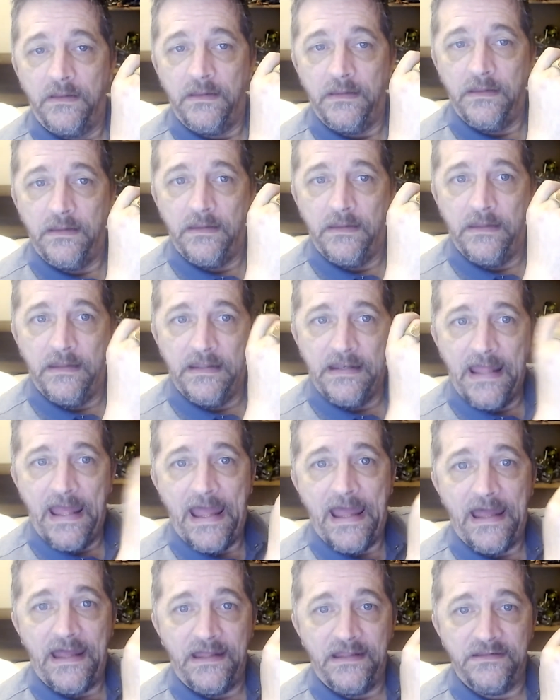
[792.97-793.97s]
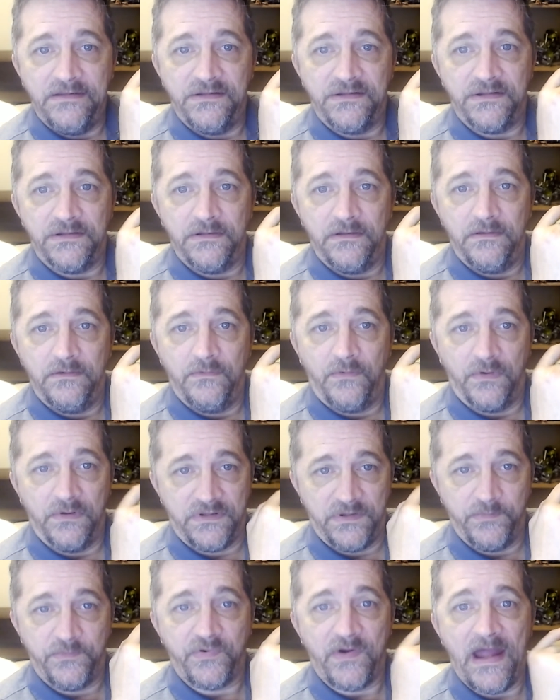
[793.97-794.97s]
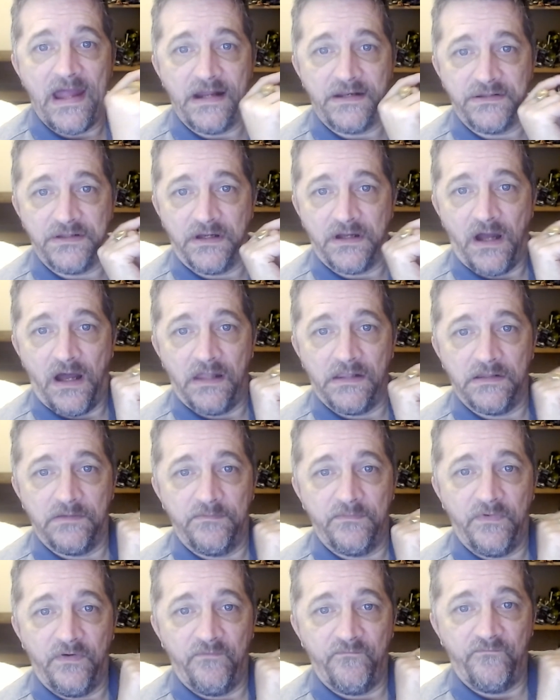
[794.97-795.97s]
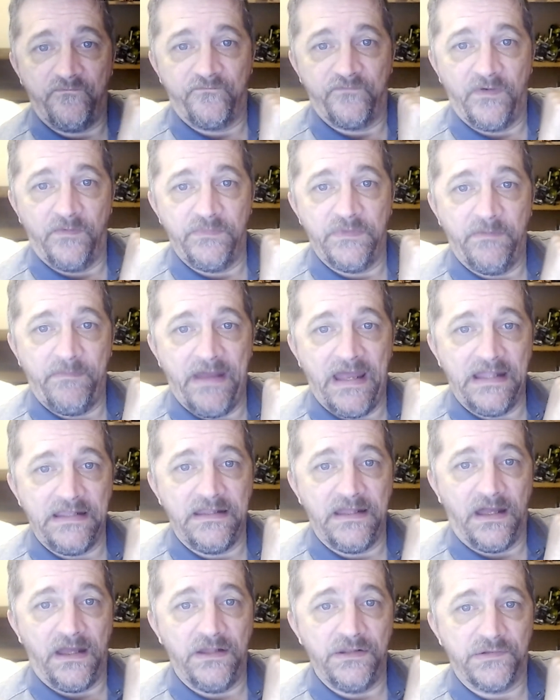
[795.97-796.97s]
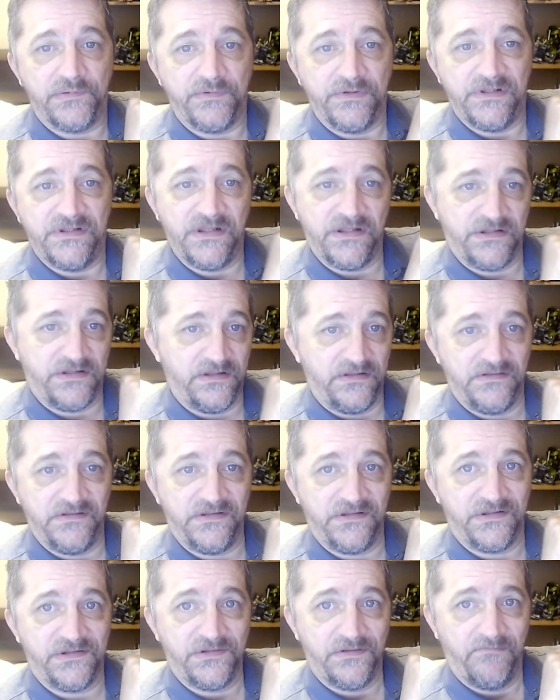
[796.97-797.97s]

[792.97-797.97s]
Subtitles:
it adds, or it subtracts a column from the bad guy's resistance.